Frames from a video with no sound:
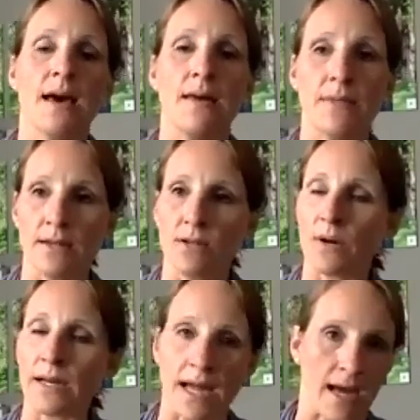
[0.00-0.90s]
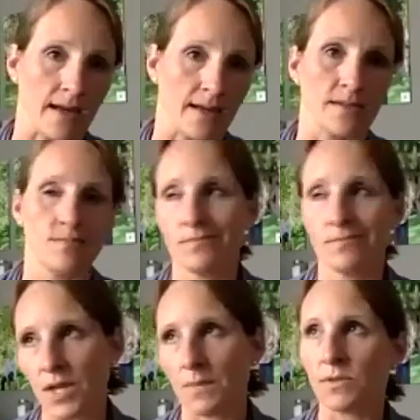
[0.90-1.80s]
And then you want to add
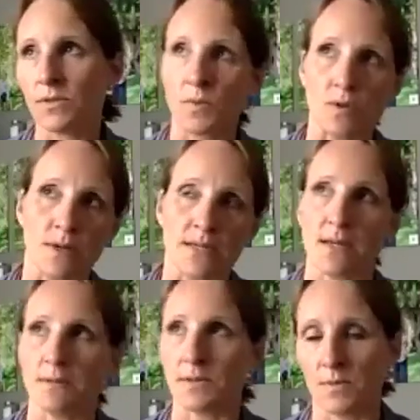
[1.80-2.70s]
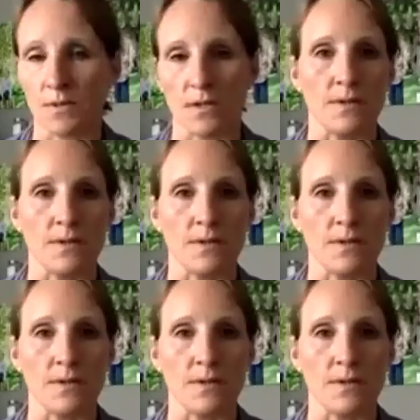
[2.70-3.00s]
tablespoon by tablespoon.